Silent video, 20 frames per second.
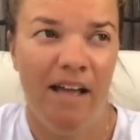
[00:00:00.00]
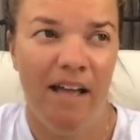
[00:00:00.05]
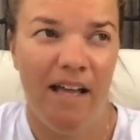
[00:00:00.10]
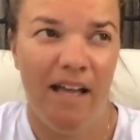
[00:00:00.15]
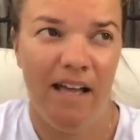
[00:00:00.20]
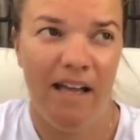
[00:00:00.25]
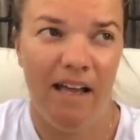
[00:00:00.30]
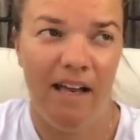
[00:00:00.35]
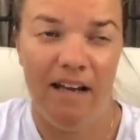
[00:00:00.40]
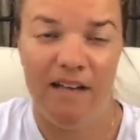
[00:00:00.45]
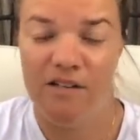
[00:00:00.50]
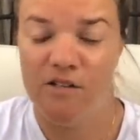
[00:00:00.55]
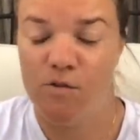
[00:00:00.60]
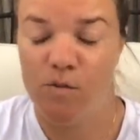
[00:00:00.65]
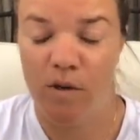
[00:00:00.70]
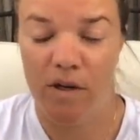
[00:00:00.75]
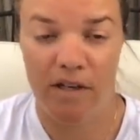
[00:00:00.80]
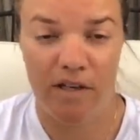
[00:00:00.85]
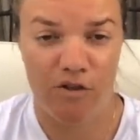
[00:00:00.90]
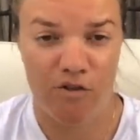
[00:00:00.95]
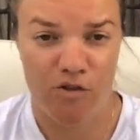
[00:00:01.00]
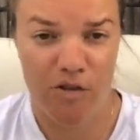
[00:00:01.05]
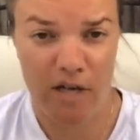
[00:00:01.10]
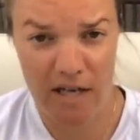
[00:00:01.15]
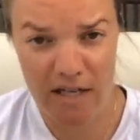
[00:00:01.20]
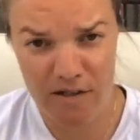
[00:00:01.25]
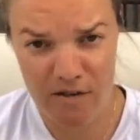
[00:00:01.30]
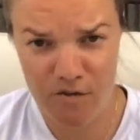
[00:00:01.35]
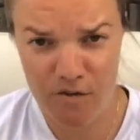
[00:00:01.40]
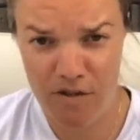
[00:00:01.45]
And I just want you to try
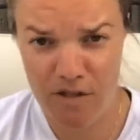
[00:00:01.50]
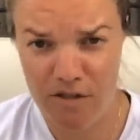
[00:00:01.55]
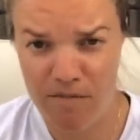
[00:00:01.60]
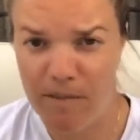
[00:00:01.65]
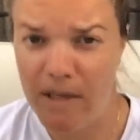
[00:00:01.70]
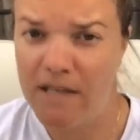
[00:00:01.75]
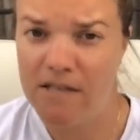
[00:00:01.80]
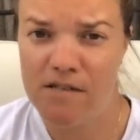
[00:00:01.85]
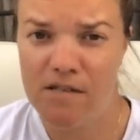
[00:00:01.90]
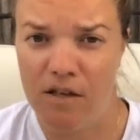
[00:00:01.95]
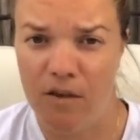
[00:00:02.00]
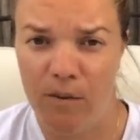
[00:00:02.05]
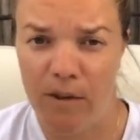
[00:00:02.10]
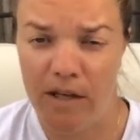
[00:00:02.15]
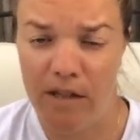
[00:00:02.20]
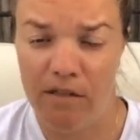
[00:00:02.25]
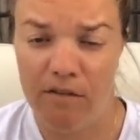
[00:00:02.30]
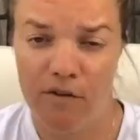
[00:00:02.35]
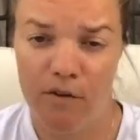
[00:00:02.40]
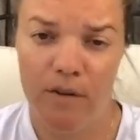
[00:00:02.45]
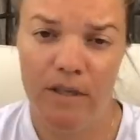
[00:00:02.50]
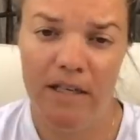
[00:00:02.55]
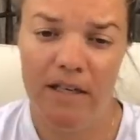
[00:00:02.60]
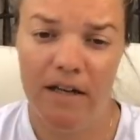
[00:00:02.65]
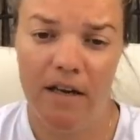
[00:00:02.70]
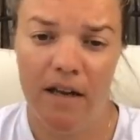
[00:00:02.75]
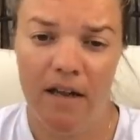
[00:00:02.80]
to do your best going through it.